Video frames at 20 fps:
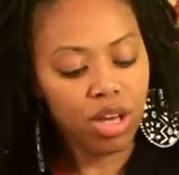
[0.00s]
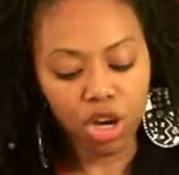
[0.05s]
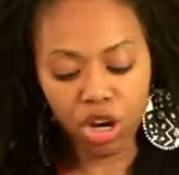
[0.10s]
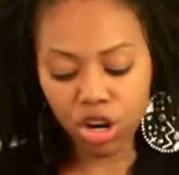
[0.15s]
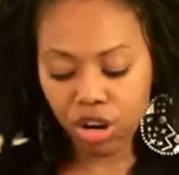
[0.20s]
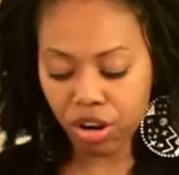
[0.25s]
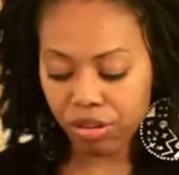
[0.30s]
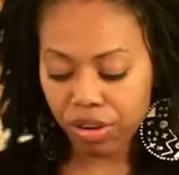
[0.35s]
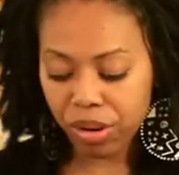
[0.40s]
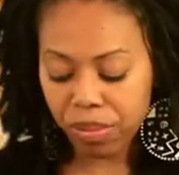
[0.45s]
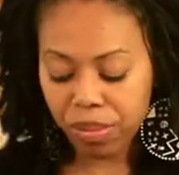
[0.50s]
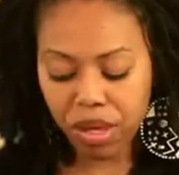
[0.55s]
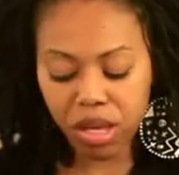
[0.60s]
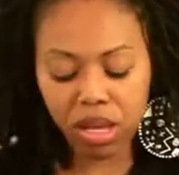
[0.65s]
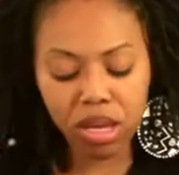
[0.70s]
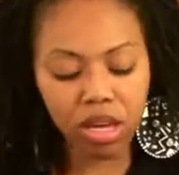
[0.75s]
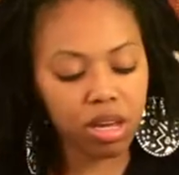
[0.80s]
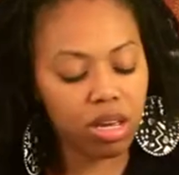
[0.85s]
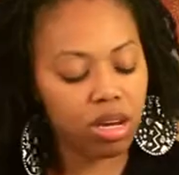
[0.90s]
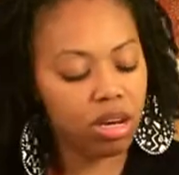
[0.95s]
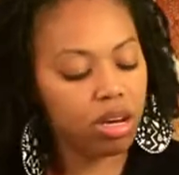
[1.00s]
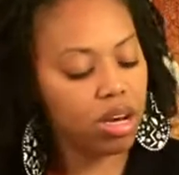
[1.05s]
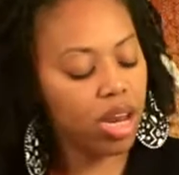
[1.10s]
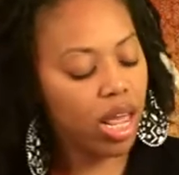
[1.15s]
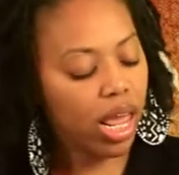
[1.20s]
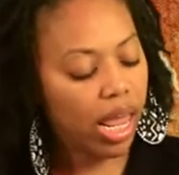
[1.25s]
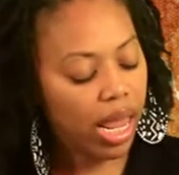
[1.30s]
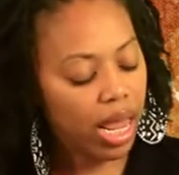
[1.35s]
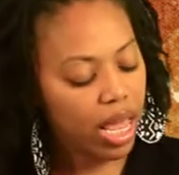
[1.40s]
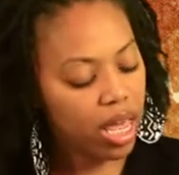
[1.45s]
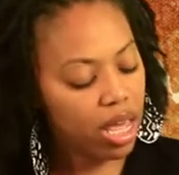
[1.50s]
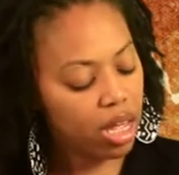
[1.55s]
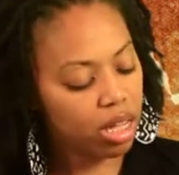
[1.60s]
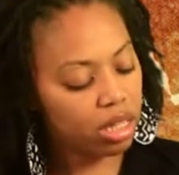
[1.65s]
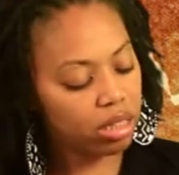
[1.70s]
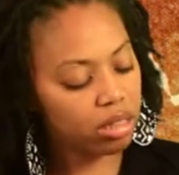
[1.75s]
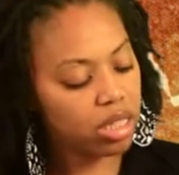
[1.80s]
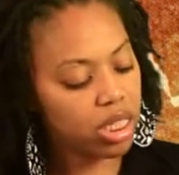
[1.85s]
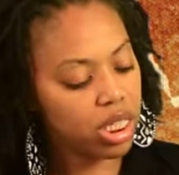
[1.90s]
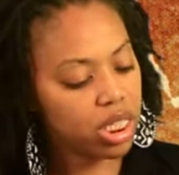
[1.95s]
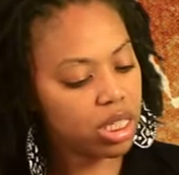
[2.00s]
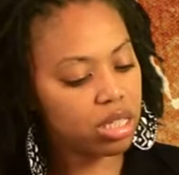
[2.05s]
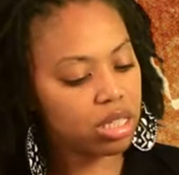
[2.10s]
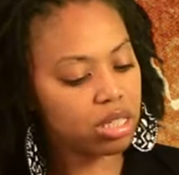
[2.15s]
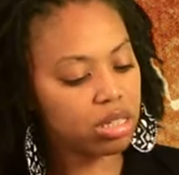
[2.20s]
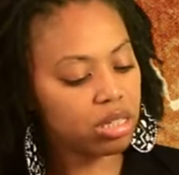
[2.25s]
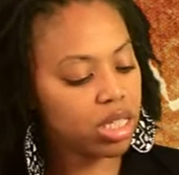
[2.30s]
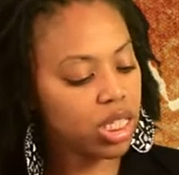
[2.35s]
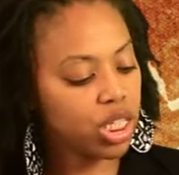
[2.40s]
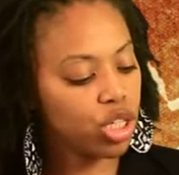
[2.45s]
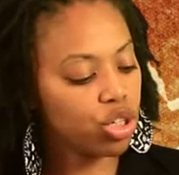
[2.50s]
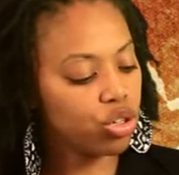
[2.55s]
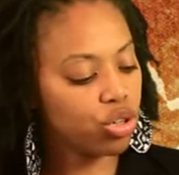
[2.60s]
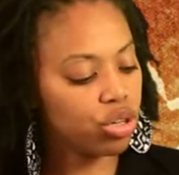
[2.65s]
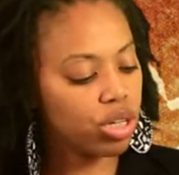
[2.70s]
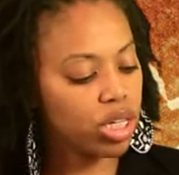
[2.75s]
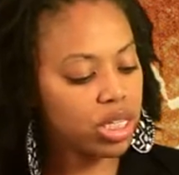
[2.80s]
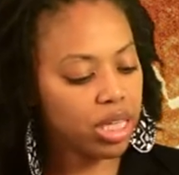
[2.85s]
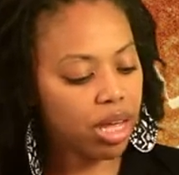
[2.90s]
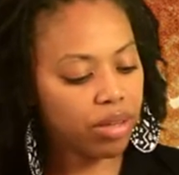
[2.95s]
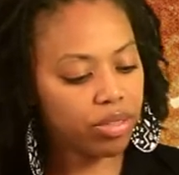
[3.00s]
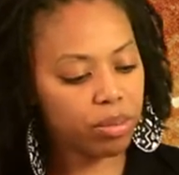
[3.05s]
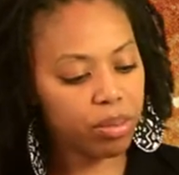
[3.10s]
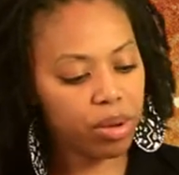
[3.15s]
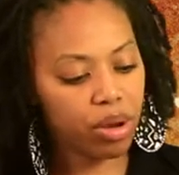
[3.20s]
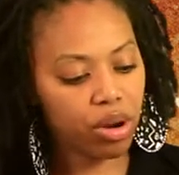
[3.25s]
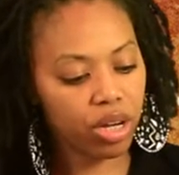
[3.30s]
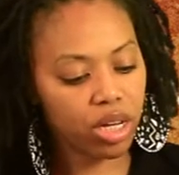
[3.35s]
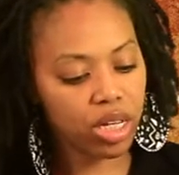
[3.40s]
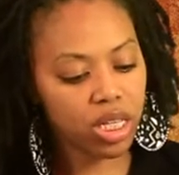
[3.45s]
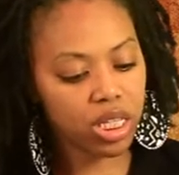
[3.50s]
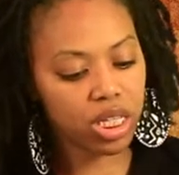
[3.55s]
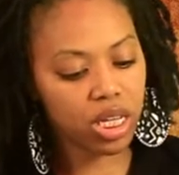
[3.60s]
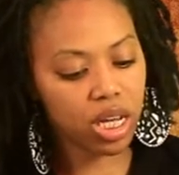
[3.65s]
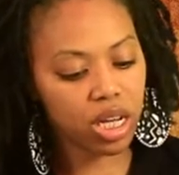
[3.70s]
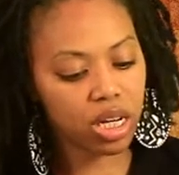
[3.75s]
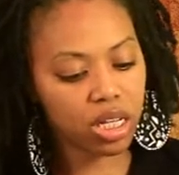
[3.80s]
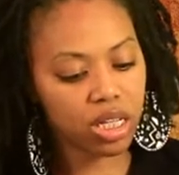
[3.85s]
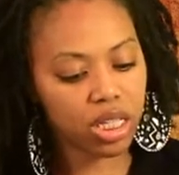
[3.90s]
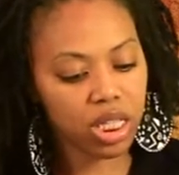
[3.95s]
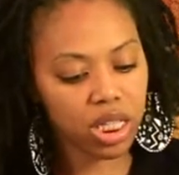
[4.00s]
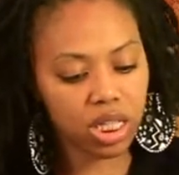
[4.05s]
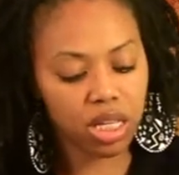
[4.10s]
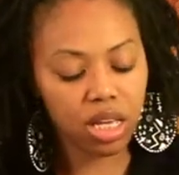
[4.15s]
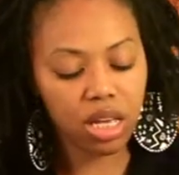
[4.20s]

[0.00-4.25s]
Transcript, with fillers: Caribbean and Central and South America studies.